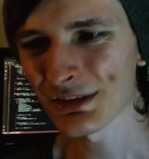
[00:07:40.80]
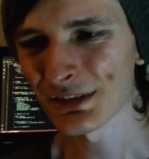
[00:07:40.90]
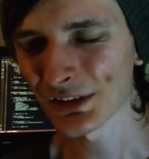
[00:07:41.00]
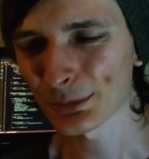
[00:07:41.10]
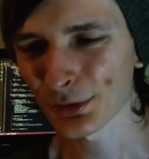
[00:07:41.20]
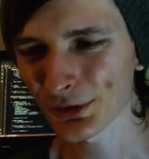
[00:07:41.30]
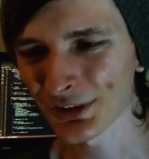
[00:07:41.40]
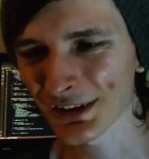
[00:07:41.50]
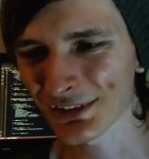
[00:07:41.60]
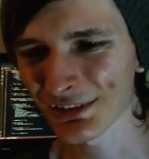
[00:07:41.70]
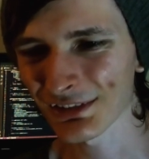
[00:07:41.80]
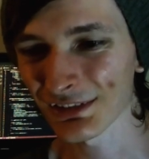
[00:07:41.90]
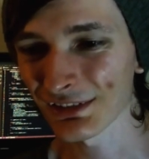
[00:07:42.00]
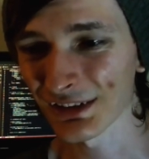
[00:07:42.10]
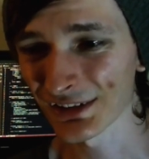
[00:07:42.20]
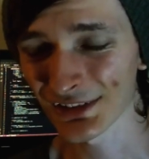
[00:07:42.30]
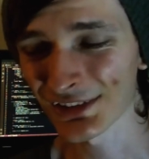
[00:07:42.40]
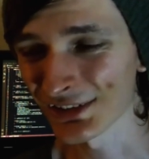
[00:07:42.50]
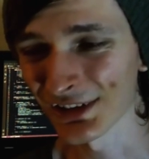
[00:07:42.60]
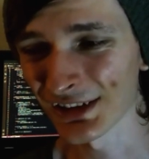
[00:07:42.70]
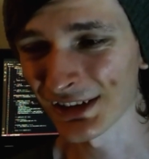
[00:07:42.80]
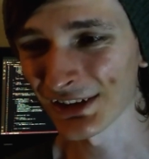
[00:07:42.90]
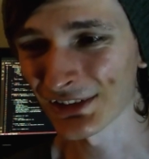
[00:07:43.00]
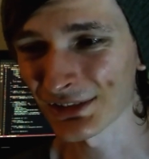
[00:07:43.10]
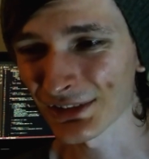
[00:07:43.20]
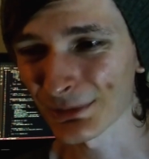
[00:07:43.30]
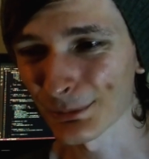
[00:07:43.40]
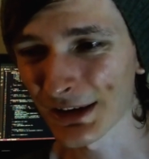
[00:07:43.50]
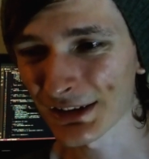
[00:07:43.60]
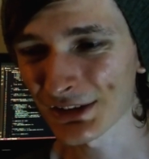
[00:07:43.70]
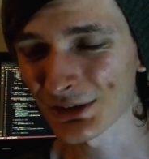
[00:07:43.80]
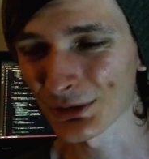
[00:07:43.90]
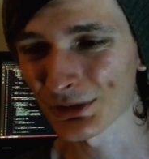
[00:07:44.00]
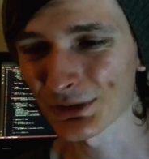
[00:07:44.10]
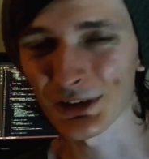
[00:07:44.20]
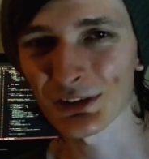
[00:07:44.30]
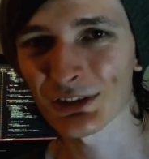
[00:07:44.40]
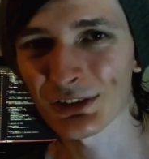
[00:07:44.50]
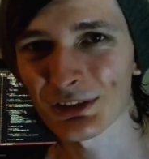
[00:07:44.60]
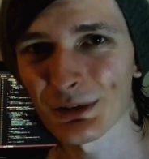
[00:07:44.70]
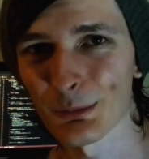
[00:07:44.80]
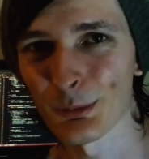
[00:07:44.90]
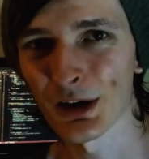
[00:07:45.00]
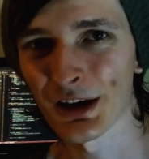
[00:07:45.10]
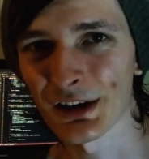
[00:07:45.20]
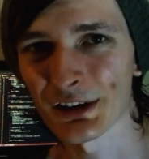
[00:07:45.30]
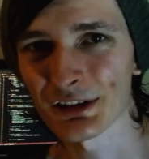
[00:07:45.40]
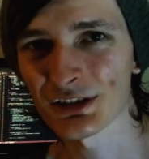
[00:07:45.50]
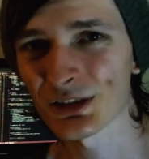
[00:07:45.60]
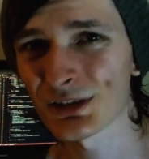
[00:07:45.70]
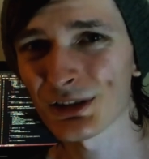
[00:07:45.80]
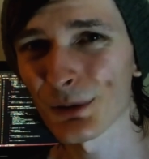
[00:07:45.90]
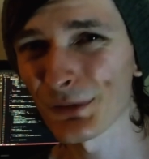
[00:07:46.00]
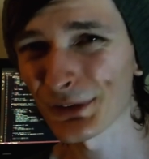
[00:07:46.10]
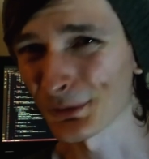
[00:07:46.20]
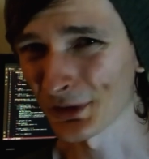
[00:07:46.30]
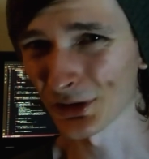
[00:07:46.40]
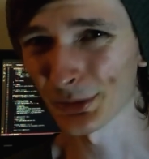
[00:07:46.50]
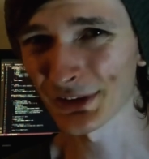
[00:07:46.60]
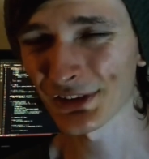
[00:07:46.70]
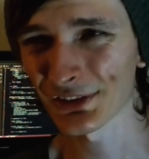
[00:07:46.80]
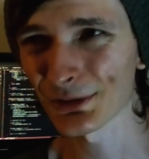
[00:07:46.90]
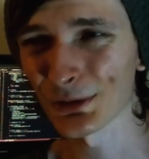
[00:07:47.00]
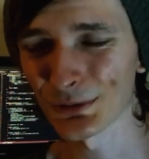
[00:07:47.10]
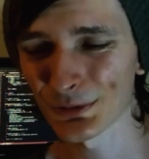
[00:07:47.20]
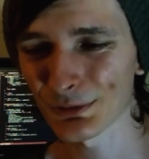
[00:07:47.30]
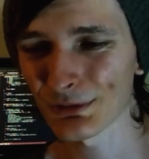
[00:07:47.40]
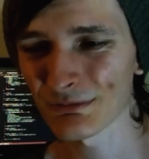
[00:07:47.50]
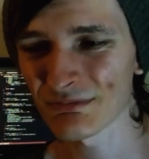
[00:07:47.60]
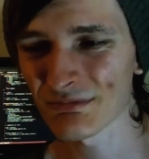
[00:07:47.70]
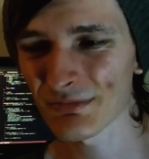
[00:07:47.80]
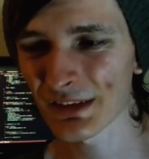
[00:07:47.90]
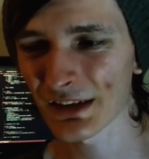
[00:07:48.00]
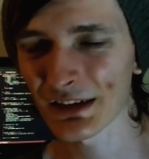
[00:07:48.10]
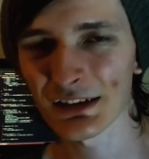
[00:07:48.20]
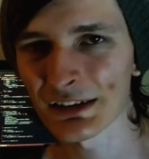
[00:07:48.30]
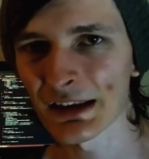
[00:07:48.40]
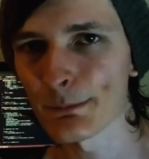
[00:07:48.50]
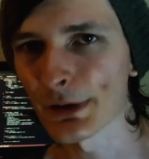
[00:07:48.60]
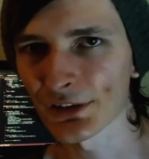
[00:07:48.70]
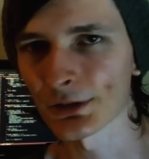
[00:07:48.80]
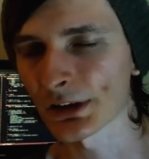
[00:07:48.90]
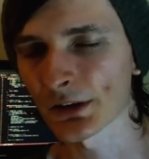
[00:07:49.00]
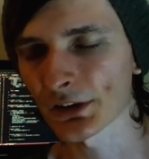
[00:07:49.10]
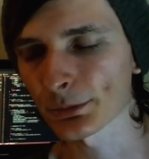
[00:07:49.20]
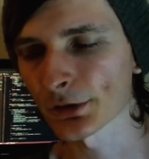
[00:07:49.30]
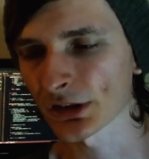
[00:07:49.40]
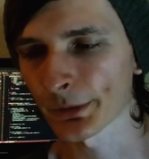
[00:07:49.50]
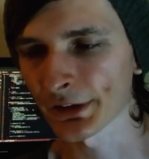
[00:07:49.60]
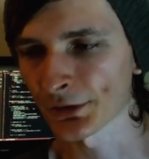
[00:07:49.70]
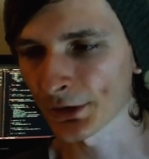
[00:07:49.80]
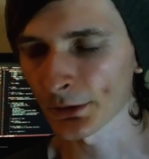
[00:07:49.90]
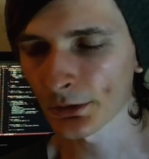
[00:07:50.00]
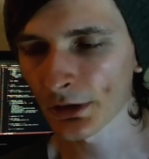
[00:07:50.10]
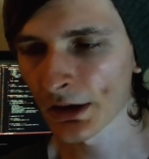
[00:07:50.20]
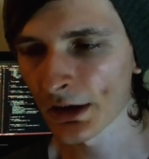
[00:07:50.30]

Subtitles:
This project, as I said earlier, is just mainly to stretch my comfort zone a little bit, to sort of get better at graphics programming in general.